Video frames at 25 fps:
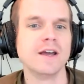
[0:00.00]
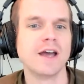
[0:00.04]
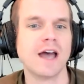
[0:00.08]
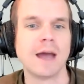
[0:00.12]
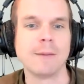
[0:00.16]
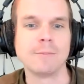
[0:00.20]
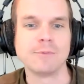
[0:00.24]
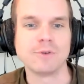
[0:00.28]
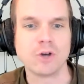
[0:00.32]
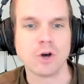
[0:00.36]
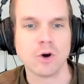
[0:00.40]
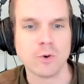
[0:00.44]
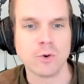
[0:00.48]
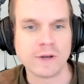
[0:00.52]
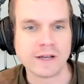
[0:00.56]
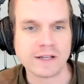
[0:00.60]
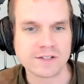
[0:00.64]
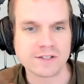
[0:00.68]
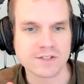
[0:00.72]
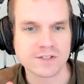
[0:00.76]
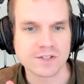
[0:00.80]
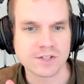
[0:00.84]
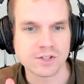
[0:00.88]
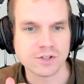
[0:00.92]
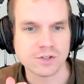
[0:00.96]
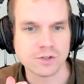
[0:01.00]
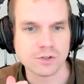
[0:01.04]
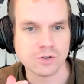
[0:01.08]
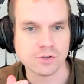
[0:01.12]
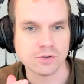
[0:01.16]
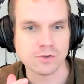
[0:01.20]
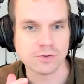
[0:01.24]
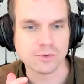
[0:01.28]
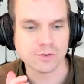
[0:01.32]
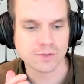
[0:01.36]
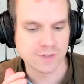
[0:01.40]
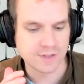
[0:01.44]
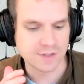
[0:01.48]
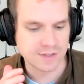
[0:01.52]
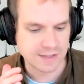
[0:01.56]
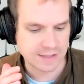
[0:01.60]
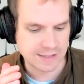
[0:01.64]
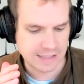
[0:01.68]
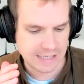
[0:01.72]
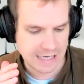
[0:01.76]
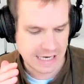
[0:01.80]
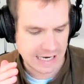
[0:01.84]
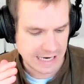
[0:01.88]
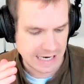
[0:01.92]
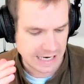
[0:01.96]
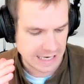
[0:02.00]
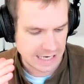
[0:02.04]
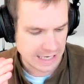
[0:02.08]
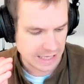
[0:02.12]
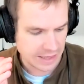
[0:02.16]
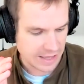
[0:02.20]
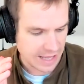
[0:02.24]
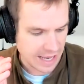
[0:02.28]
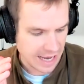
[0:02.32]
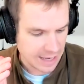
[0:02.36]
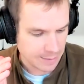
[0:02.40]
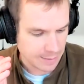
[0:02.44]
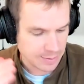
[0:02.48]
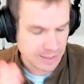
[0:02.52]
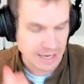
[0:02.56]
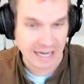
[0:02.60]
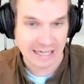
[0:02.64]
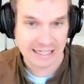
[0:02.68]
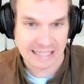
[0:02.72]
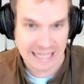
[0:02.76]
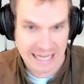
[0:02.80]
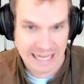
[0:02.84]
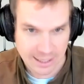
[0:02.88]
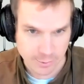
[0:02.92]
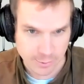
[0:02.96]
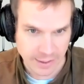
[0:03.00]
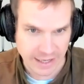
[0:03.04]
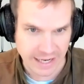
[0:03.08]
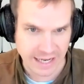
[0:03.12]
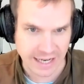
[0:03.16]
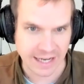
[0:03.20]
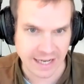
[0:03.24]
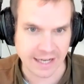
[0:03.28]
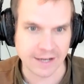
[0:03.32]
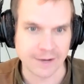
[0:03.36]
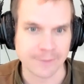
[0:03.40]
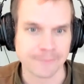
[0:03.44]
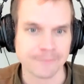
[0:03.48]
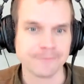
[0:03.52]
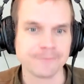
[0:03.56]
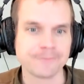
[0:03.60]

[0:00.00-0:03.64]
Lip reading: I'm going to use the API gateway.